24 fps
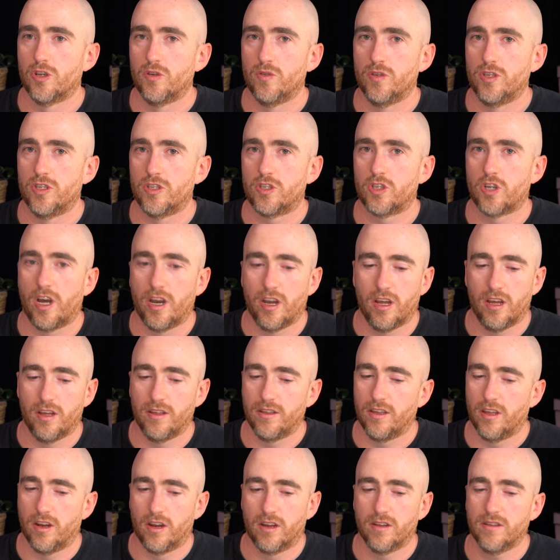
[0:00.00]
who are just trying to,
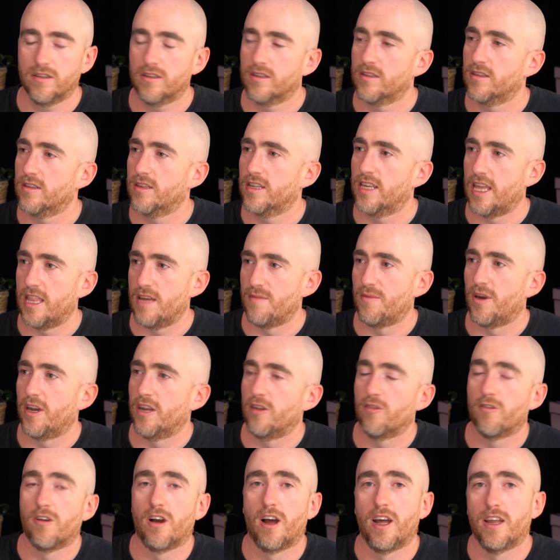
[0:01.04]
get their
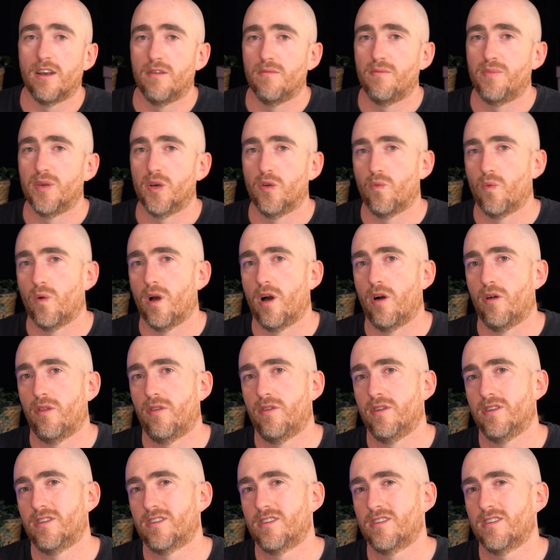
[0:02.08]
money right and build
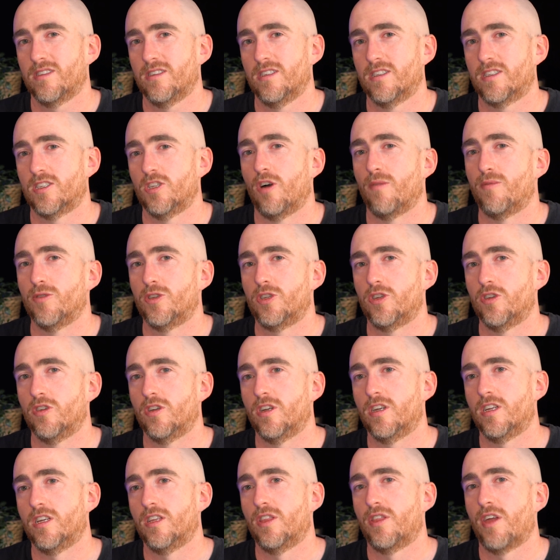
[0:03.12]
wealth, it's an
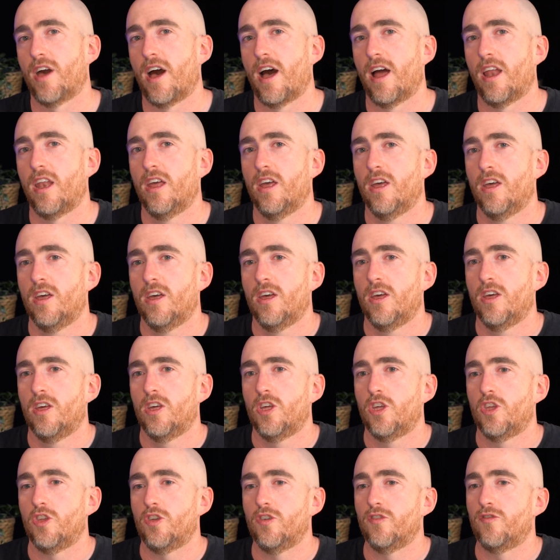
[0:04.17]
opportunity that
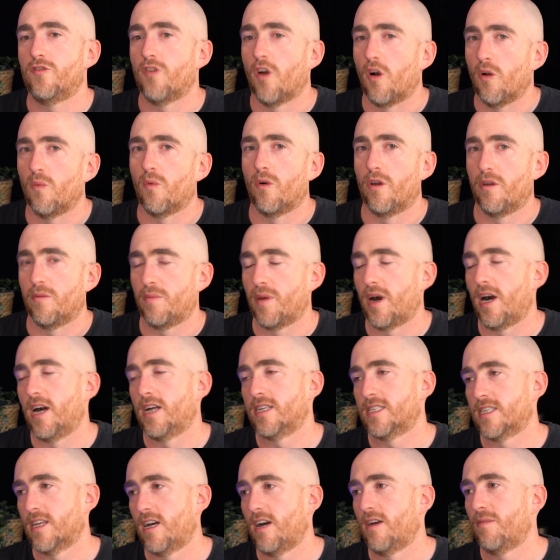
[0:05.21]
you don't want to
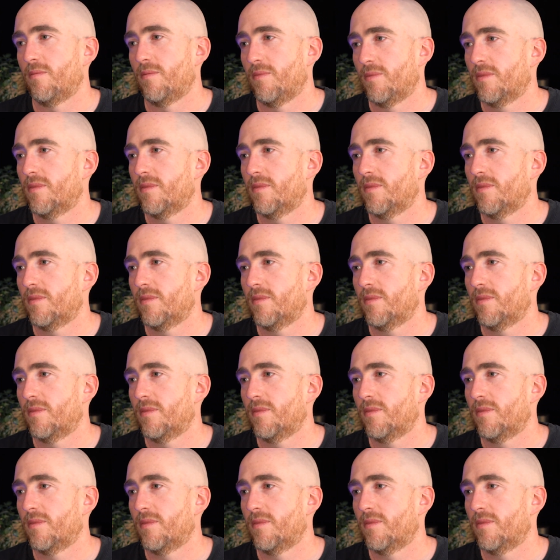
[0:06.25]
pass up